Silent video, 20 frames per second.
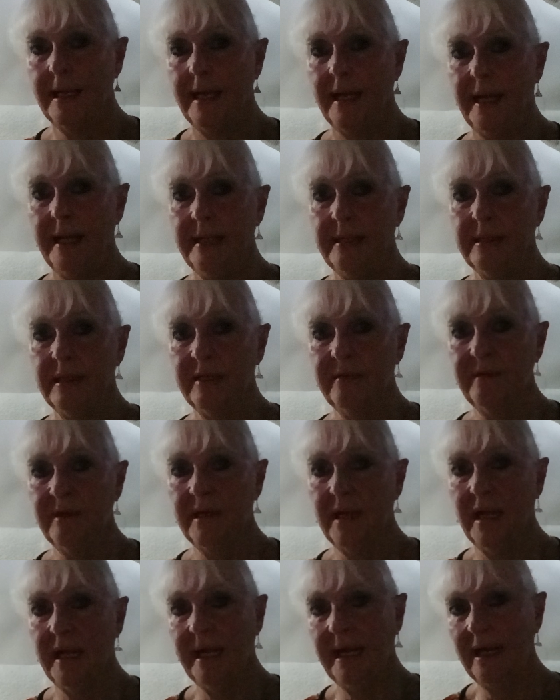and live in
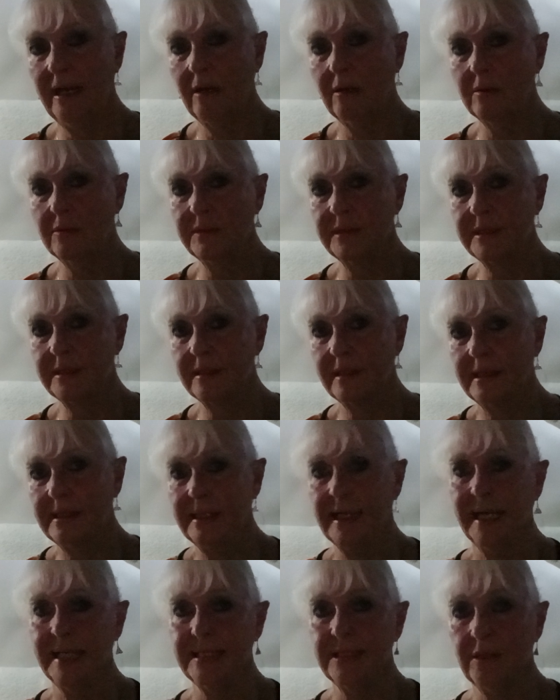a house in
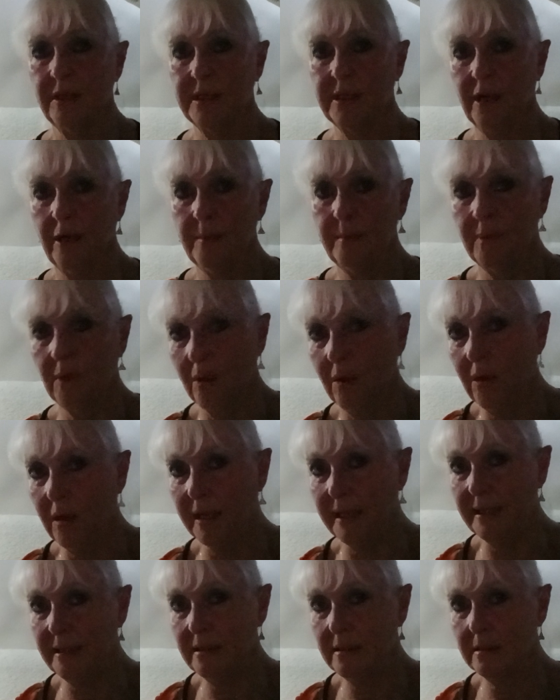case I go
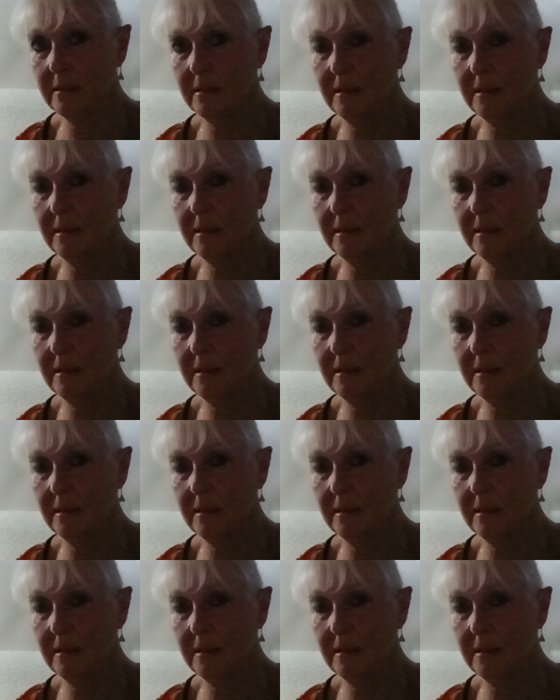blind.